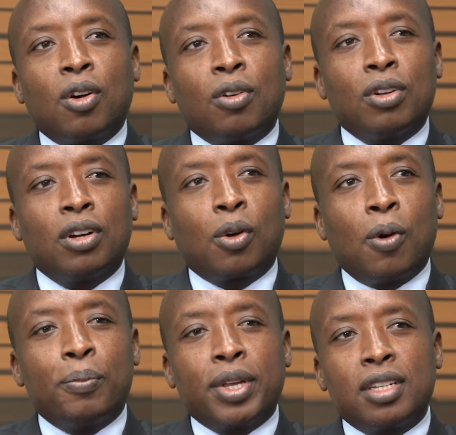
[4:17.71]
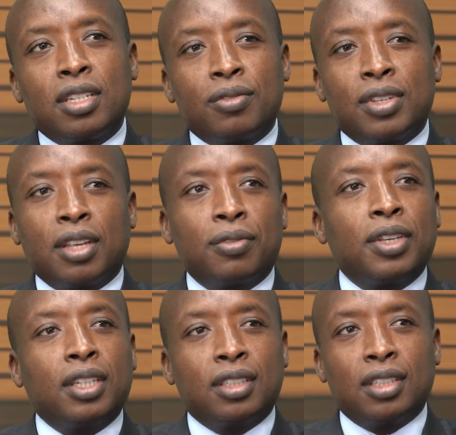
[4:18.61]
competitive in the
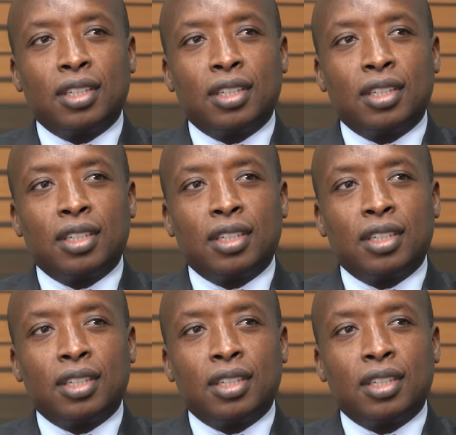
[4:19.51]
field?